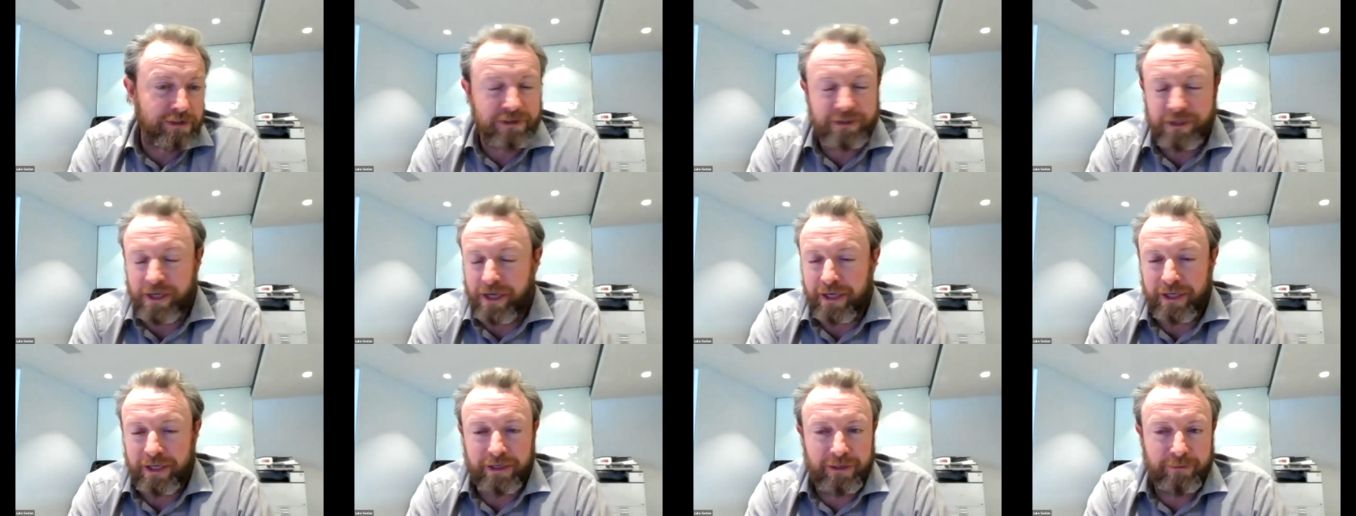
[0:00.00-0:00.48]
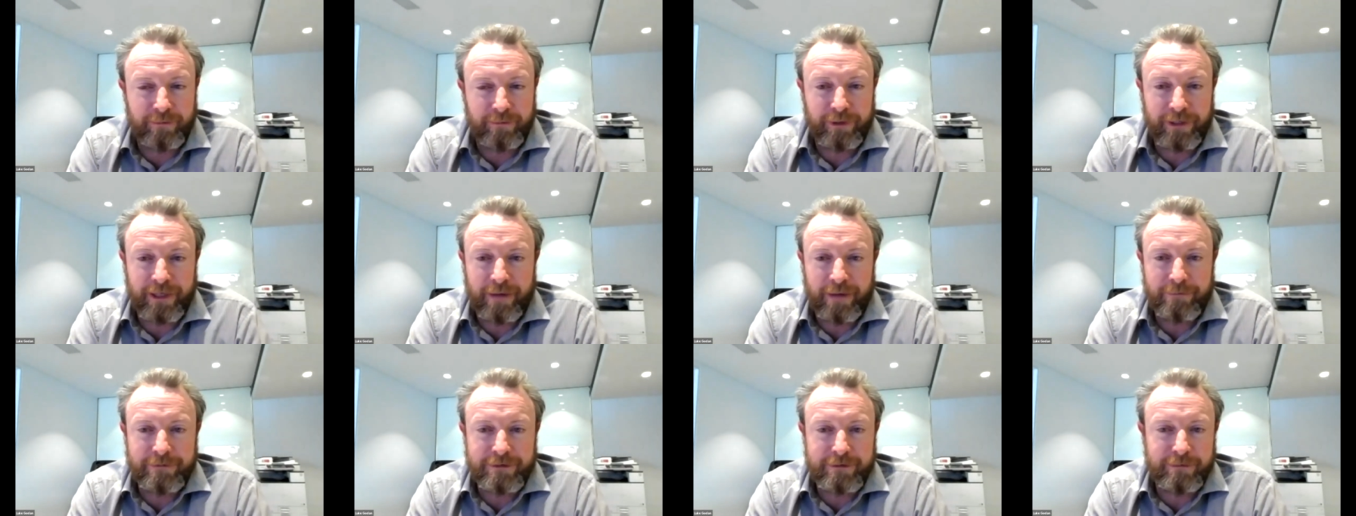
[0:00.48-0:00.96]
I'd say it
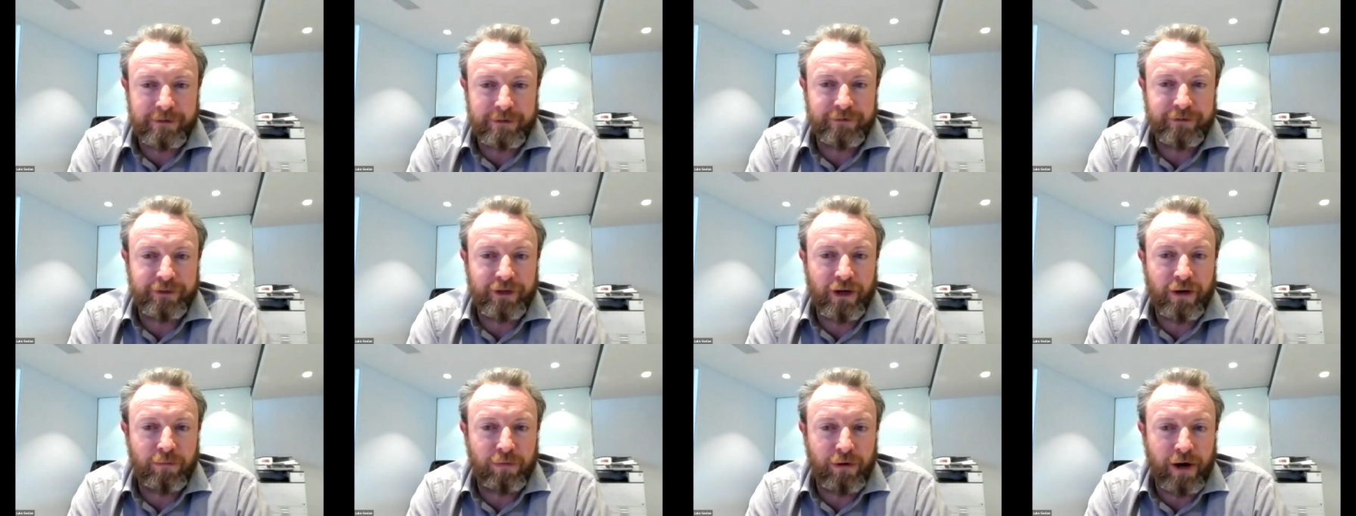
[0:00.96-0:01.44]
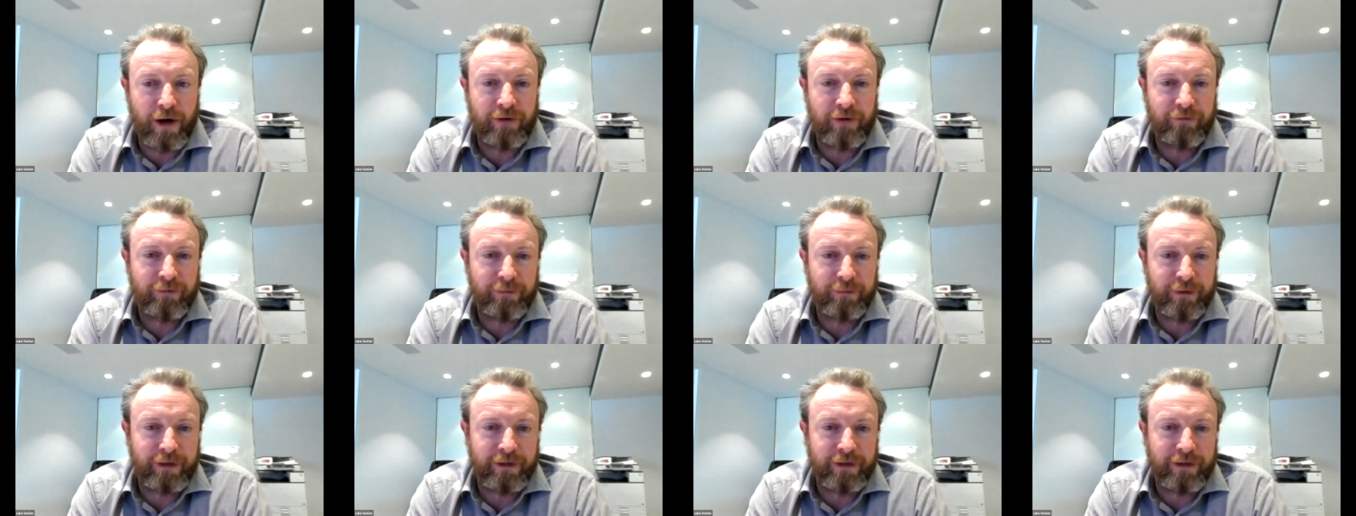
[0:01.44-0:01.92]
becomes a bit of a no-brainer
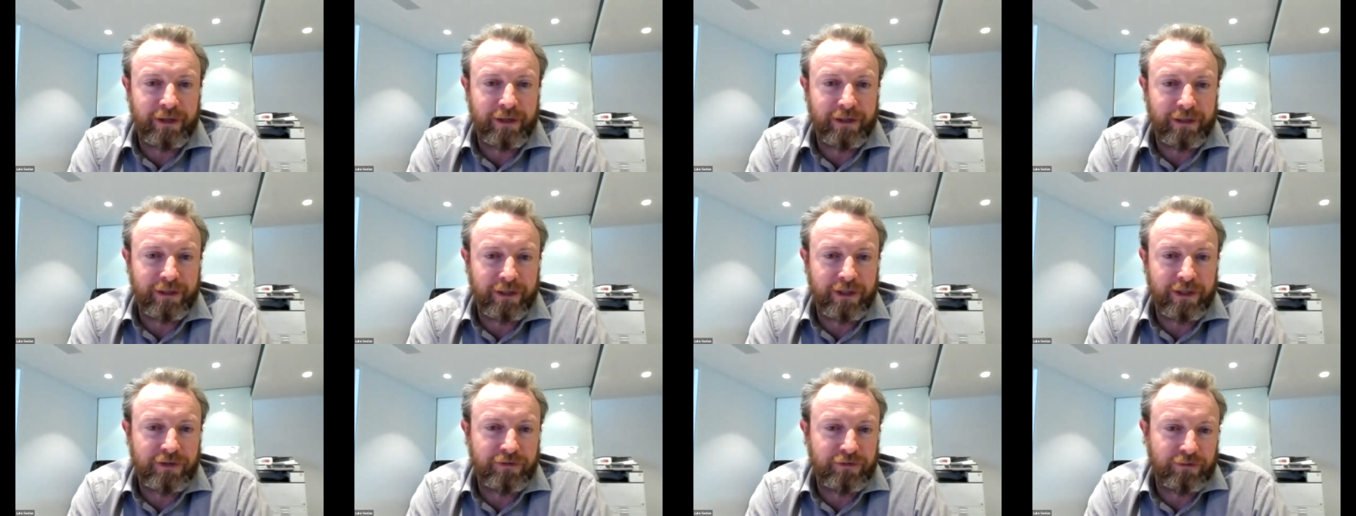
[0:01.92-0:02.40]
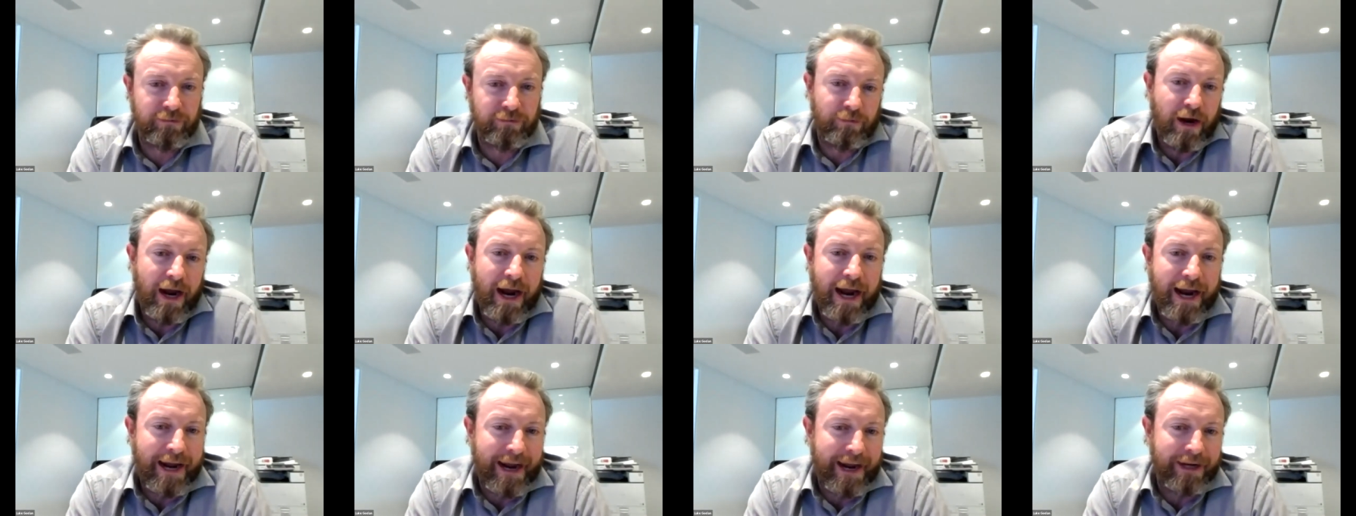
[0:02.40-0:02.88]
for me that you just
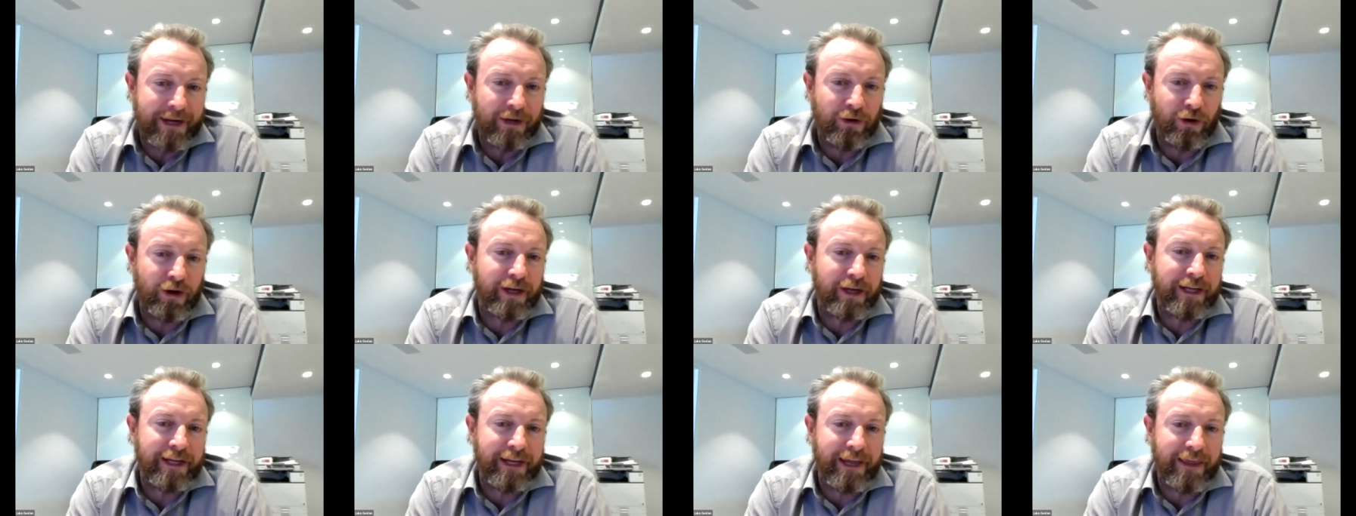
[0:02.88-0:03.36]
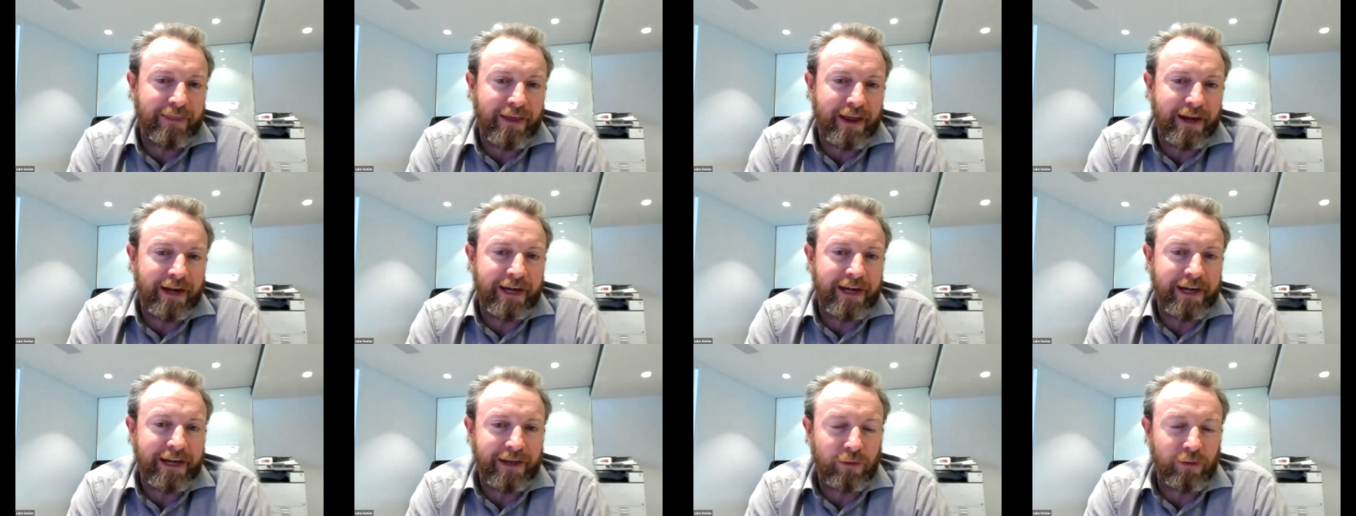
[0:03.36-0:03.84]
are not going to get
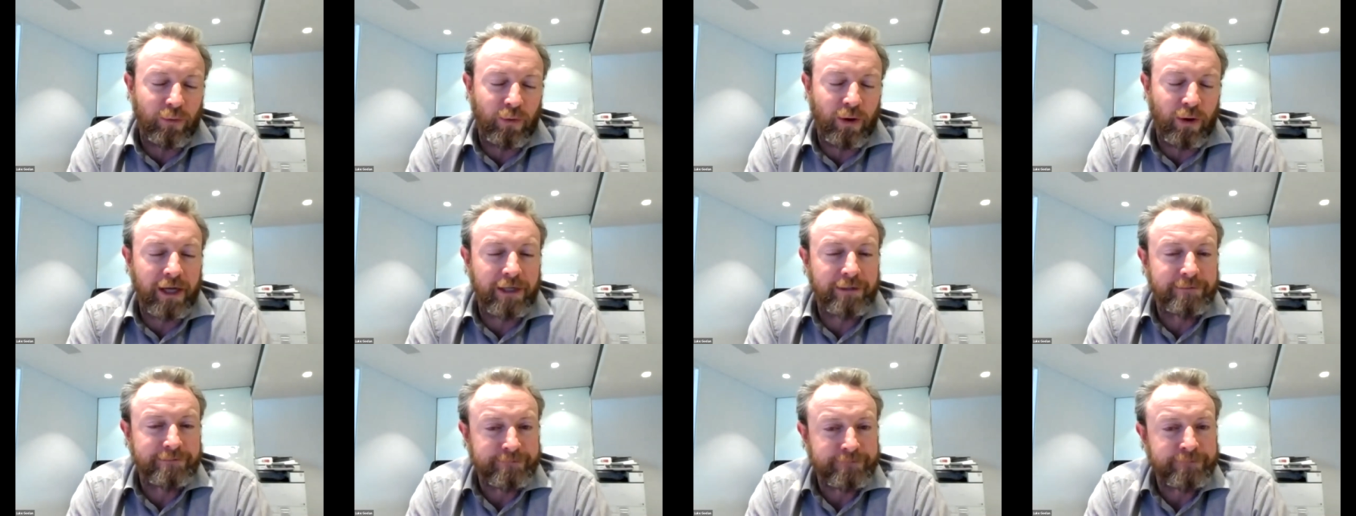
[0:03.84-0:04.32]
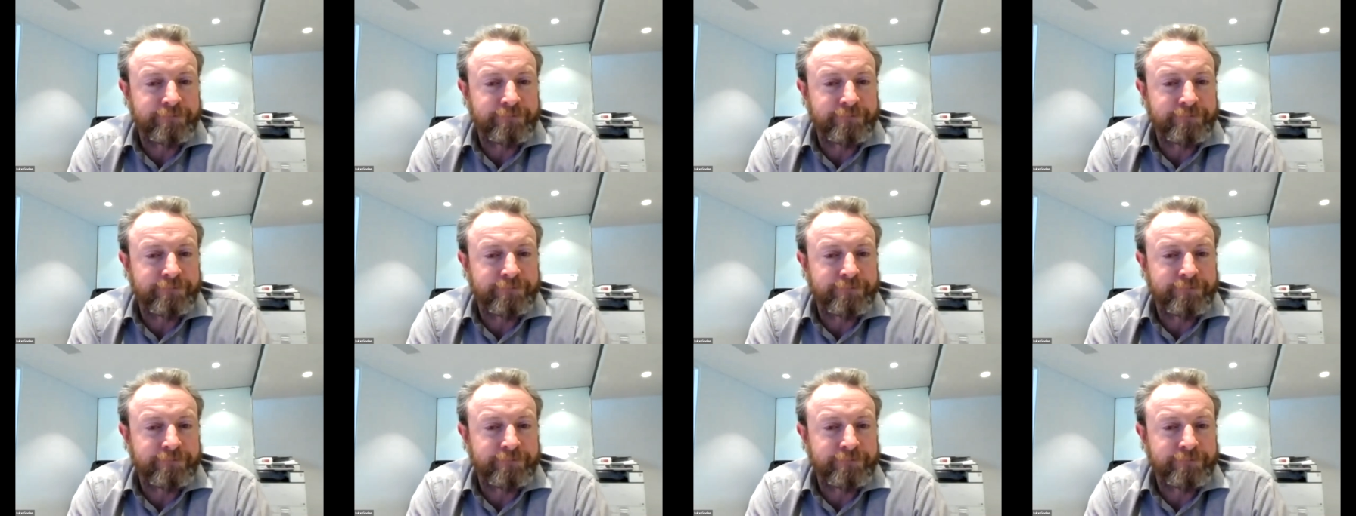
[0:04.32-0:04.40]
that any other way.